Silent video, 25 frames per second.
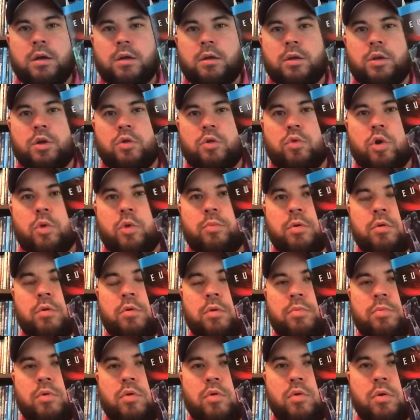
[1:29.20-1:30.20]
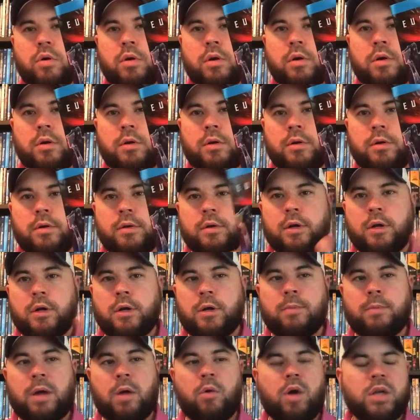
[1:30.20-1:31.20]
Europa Report.
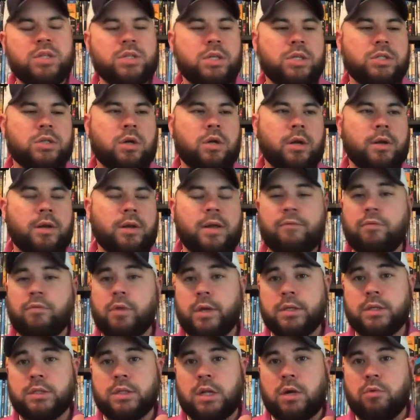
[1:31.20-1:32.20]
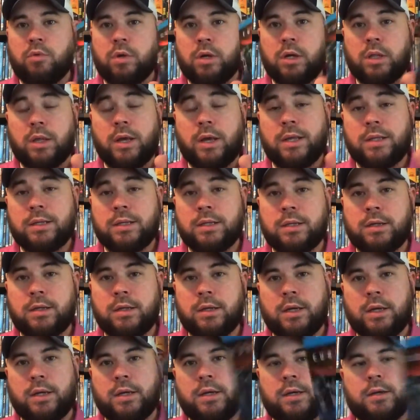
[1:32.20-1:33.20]
I watched this on Netflix and I really liked it,
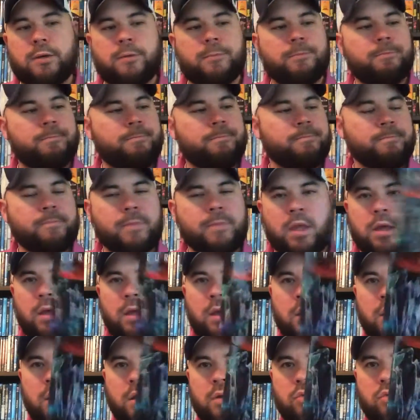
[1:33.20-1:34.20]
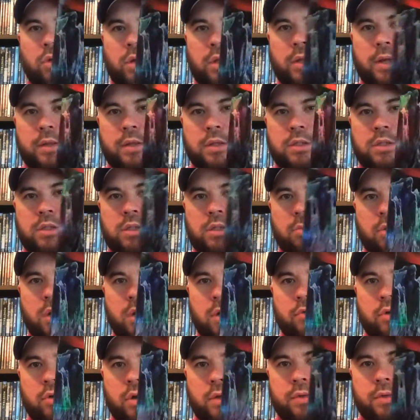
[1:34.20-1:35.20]
and really like the
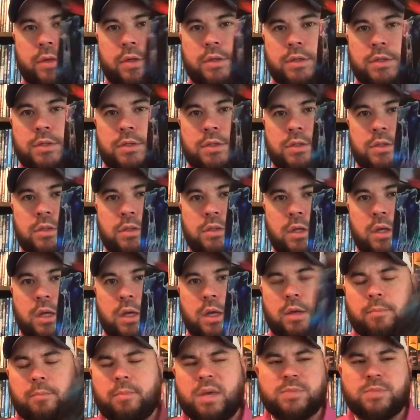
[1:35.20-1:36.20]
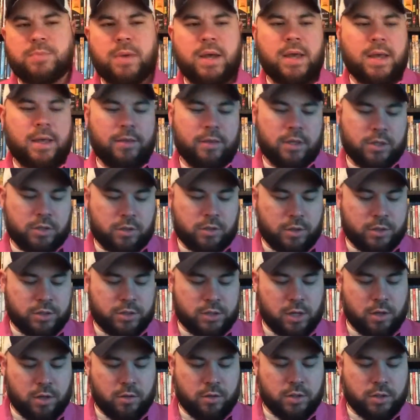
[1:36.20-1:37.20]
slipcover on this. And Best Buy had this on
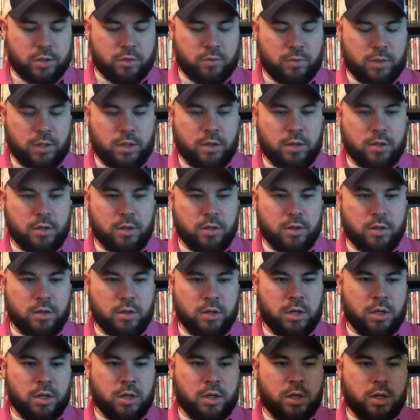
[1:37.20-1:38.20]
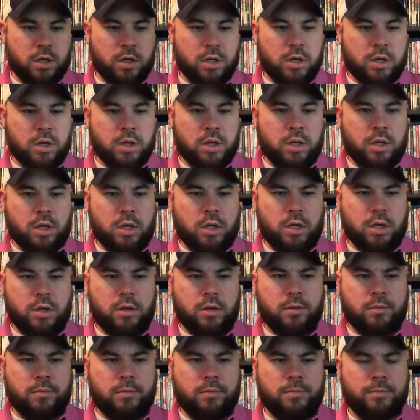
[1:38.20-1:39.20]
sale this week
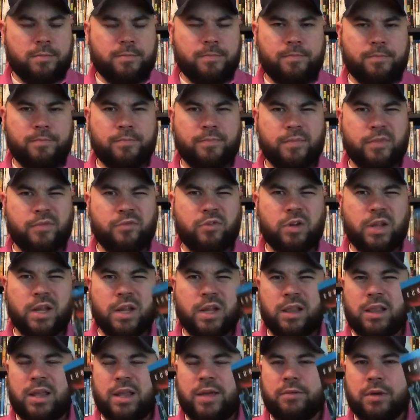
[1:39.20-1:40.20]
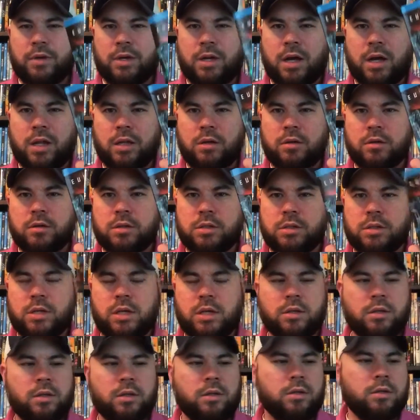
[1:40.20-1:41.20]
for like $11, I
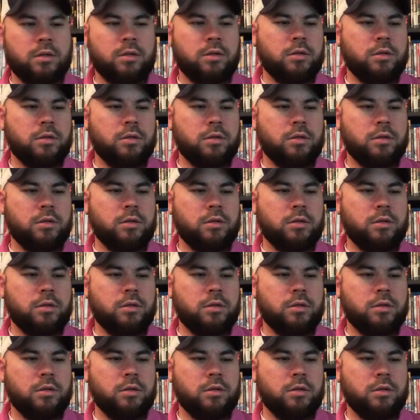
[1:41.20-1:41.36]
think.